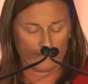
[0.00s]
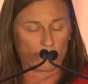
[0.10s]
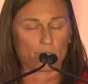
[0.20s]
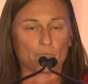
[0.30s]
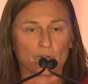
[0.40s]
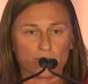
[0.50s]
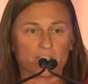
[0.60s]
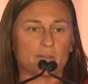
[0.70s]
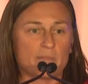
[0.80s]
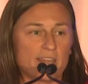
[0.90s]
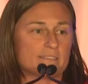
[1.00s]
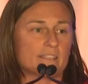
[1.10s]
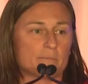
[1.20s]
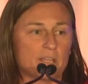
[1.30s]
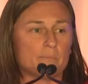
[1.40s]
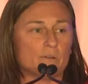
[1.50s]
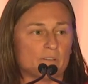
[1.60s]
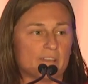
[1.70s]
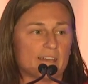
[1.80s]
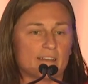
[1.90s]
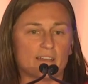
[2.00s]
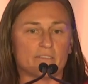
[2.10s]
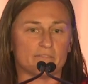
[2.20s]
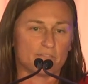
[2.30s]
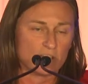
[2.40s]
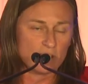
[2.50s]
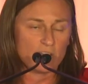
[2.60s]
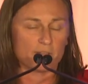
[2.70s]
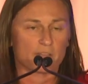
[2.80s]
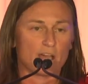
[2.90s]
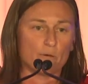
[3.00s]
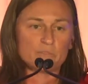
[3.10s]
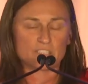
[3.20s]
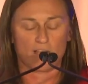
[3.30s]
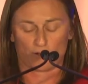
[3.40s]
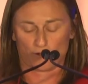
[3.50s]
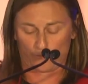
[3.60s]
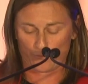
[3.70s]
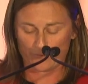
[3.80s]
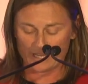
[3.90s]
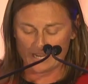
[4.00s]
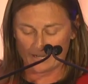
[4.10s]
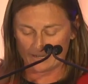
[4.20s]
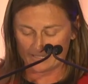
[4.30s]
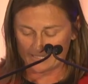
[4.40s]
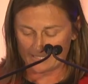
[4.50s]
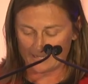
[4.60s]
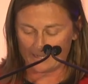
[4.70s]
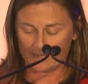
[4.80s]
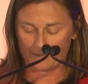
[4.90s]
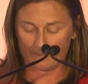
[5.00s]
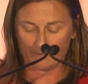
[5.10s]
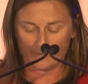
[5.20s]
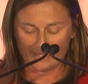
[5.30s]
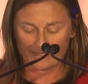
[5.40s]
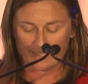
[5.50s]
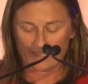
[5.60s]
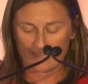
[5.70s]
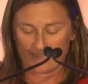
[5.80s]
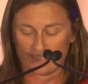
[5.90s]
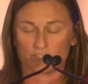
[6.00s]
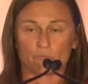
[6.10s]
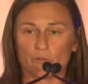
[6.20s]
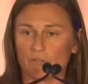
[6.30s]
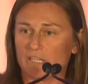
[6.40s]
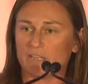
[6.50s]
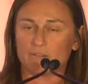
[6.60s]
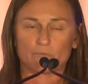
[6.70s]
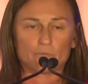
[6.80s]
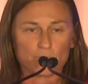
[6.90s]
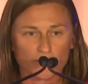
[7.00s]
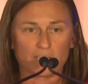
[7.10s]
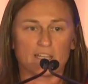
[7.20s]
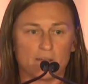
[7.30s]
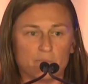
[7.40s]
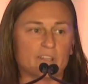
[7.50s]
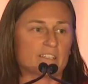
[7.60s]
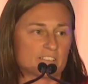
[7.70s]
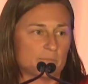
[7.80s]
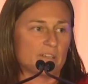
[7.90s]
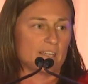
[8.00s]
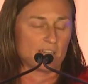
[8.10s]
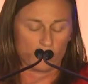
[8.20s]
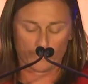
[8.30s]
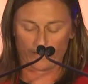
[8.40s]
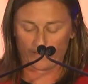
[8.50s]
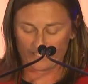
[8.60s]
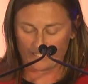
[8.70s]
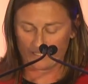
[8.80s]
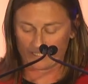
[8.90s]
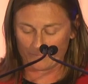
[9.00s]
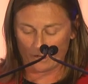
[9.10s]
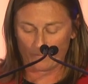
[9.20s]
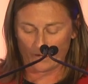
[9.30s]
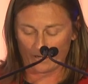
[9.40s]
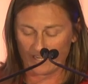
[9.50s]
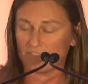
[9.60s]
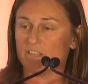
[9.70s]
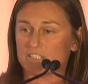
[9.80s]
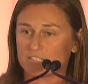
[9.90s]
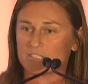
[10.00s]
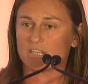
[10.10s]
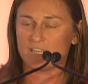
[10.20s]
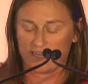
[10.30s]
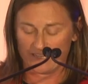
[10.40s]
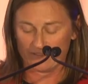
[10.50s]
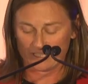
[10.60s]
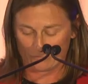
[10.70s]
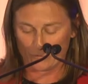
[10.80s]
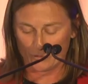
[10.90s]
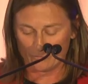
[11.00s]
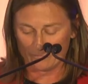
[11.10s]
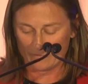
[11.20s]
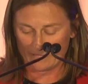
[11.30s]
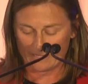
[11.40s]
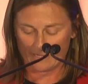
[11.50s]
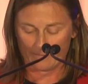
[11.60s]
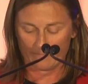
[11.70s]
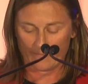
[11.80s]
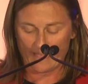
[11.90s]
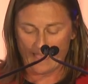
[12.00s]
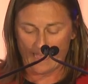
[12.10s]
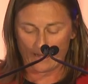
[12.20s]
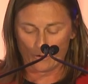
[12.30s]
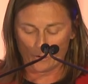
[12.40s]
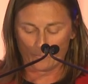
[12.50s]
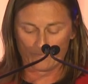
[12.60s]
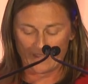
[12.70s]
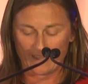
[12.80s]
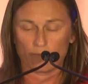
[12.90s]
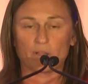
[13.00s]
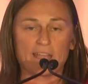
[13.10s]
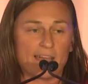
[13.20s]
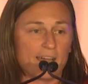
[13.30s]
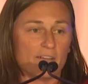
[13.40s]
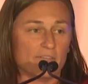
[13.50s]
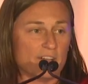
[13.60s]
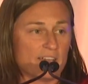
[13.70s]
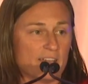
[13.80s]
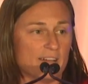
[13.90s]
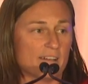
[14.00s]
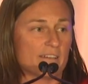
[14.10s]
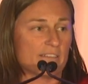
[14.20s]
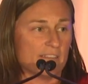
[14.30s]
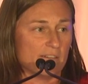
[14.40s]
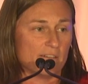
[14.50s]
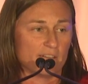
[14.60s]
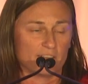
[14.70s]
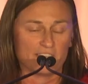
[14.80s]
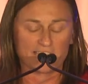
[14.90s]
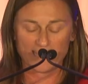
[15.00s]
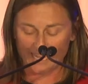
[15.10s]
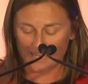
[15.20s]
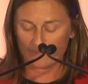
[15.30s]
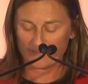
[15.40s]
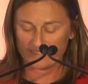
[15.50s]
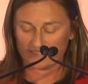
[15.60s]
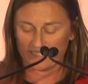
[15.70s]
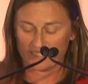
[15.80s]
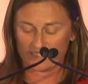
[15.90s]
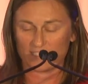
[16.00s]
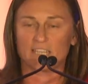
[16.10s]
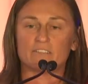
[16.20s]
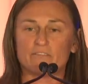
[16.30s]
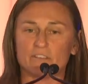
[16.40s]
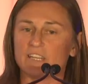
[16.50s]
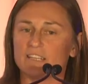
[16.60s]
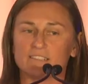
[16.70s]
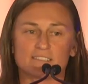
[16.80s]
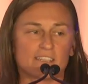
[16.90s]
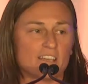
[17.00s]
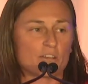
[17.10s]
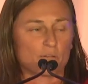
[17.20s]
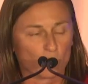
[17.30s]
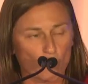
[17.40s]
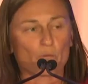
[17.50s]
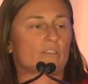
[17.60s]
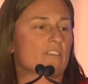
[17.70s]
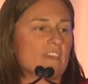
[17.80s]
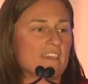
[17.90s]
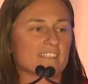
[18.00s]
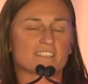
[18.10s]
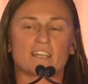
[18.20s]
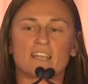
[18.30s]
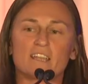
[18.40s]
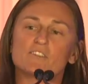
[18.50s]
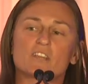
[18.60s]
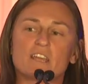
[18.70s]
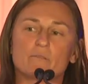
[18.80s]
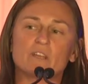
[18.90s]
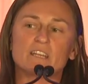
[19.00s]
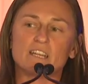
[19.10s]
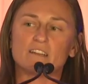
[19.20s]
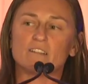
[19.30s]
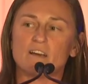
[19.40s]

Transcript: really amazing people that have helped soccer through the years. But it's really, really humbling to be a small part in this room. I hope that we have the game is in its infinite growth stage, and we need a